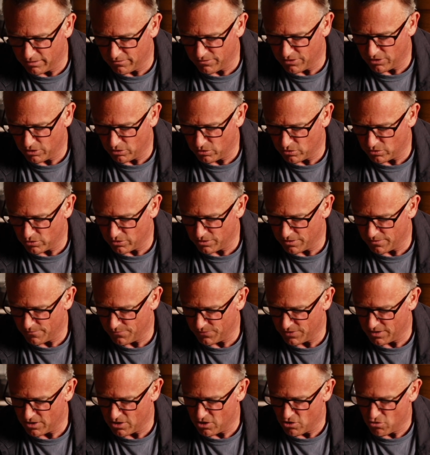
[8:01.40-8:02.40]
of the lawn,
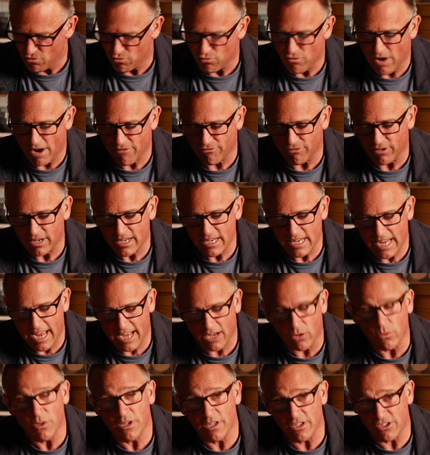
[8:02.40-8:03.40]
roughly
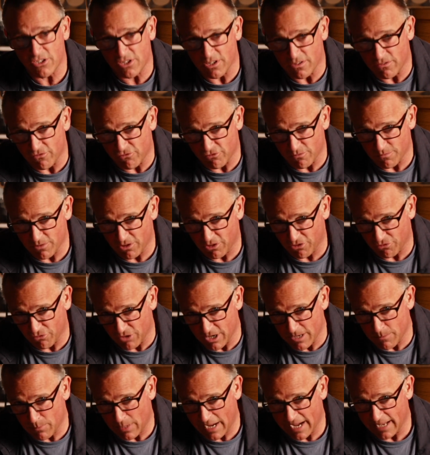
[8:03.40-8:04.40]
equidistant from the
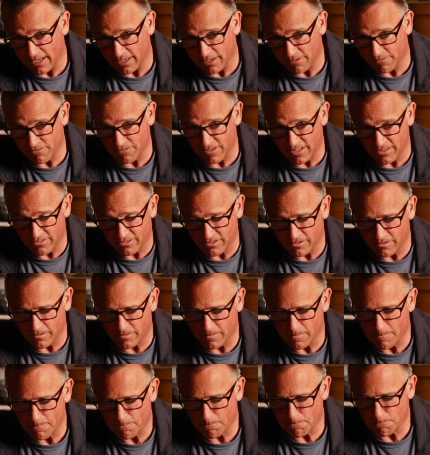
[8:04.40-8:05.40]
three paling
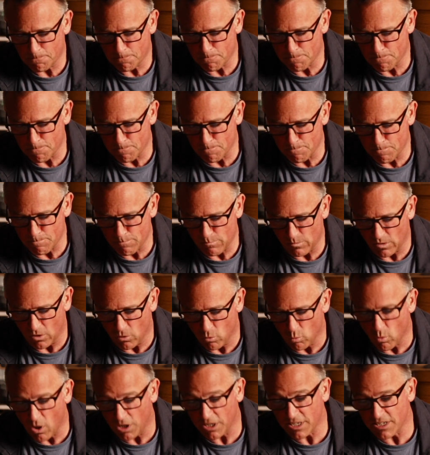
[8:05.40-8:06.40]
fences.
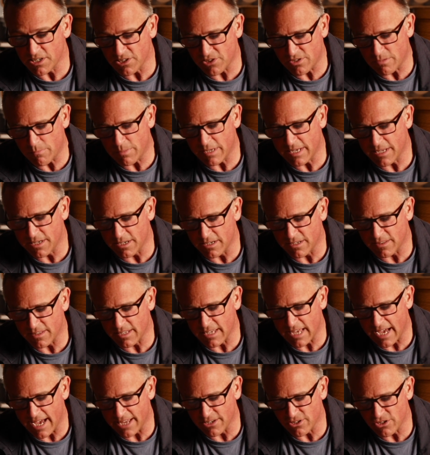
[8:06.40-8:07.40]
Wally disappeared into the
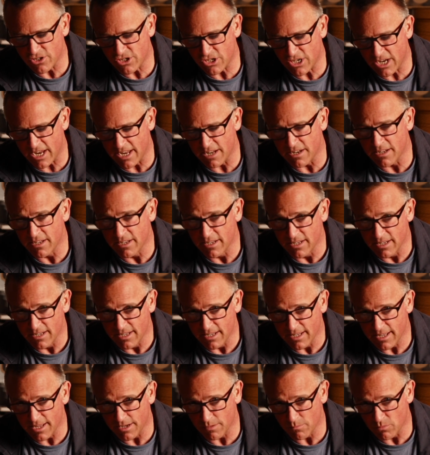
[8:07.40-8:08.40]
garden shed
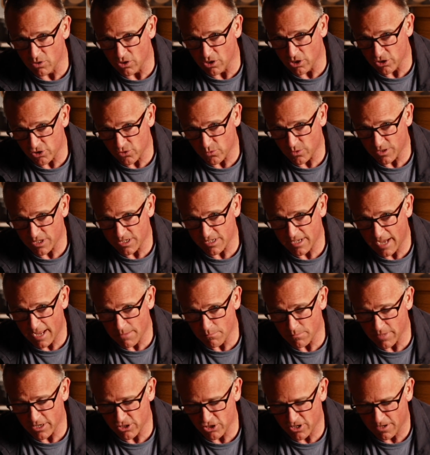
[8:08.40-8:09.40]
and emerged with a tape
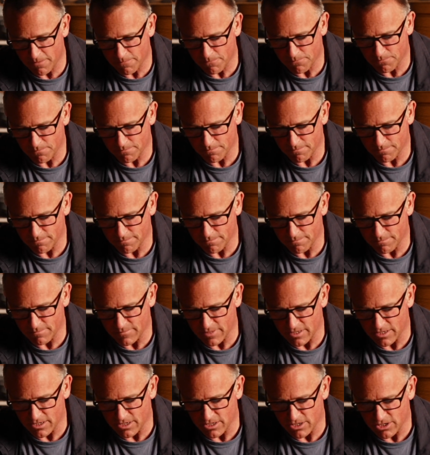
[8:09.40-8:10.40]
measure.
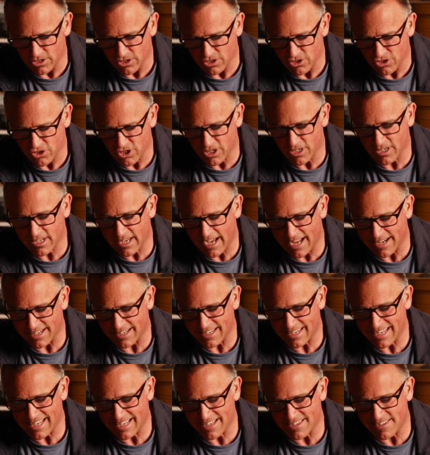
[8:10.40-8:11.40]
She'd cut
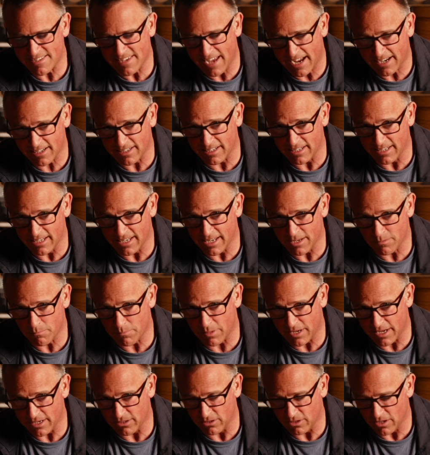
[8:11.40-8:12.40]
it exactly at
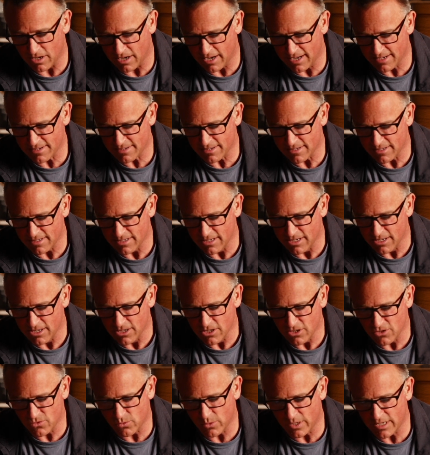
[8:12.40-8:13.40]
bale height,
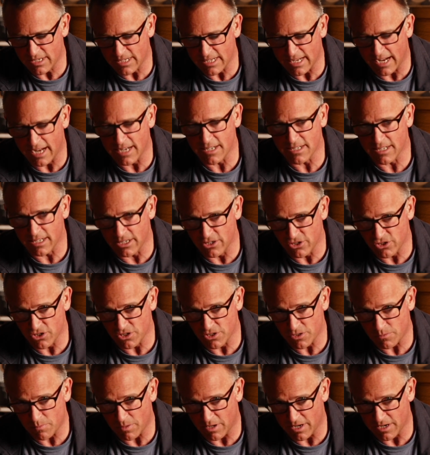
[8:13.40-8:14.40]
28
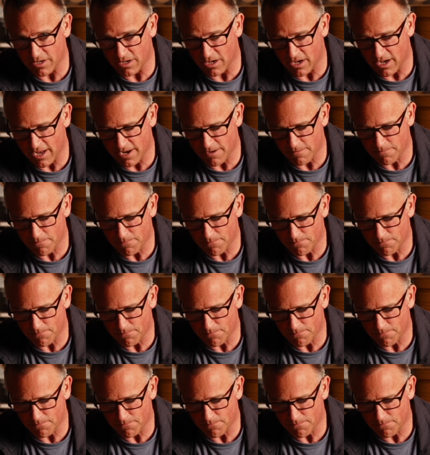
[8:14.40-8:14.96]
inches by 9.